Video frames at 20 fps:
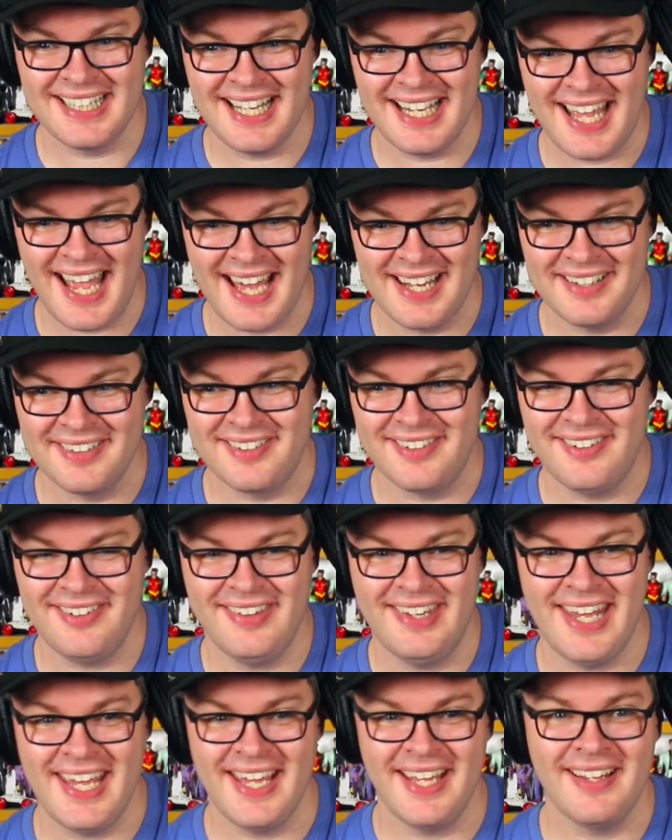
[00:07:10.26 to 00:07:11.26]
that kind of
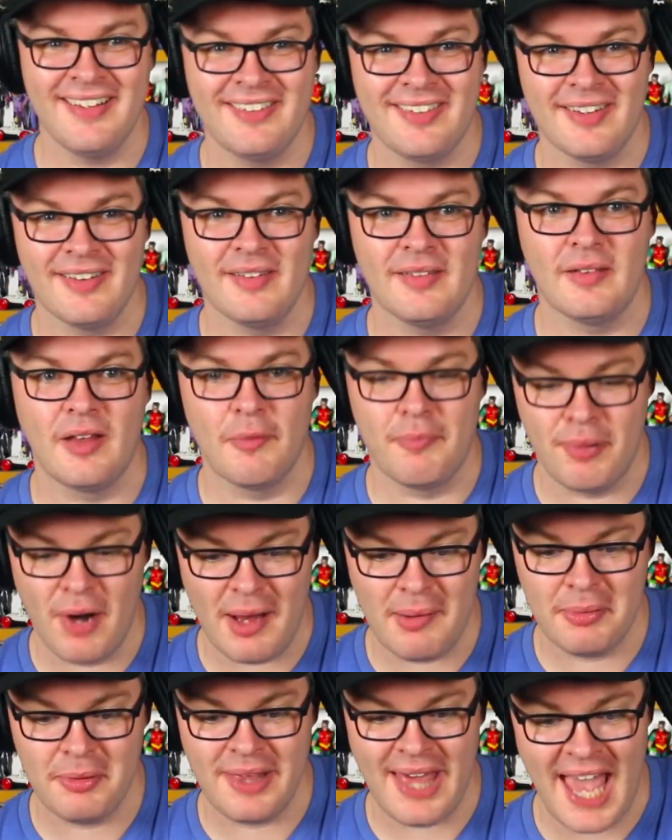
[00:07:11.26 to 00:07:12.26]
stings, and they're
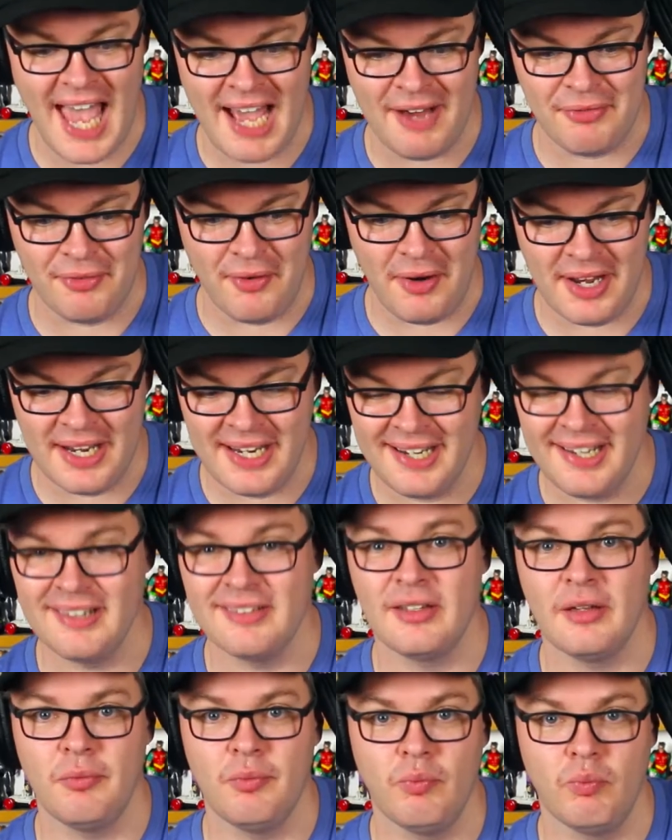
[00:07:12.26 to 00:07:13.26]
probably half right,
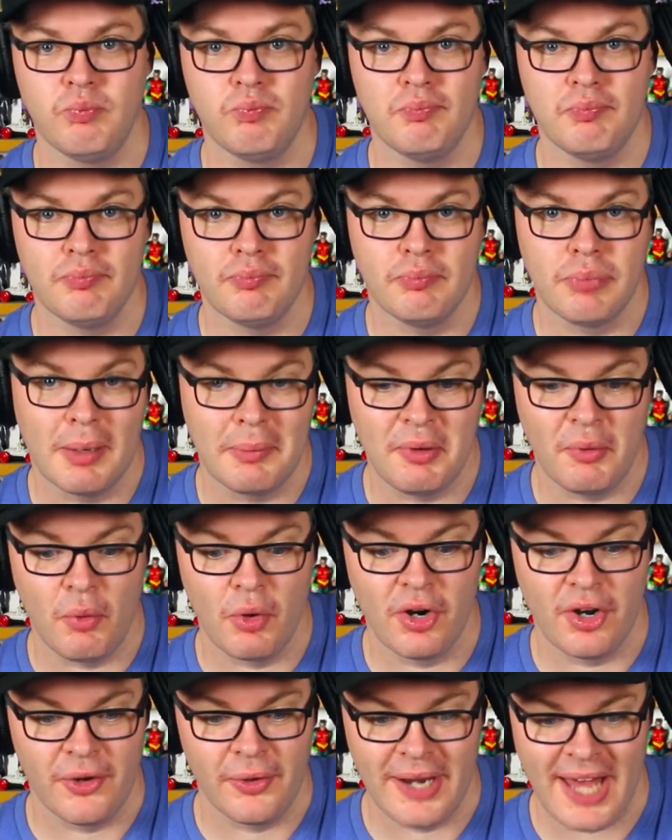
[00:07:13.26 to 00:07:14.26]
because they probably
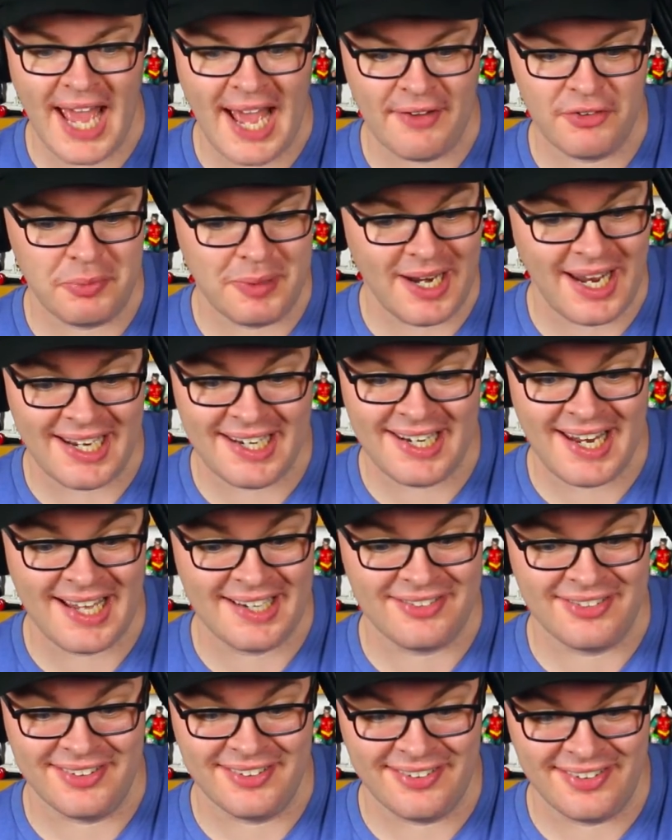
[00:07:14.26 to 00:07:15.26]
were going to half speed. I didn't
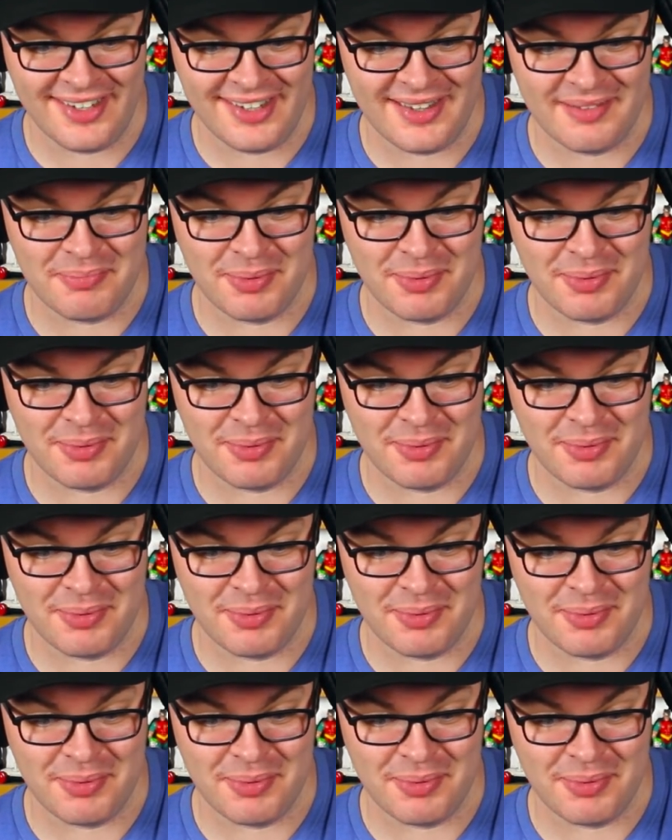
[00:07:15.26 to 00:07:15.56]
actually see the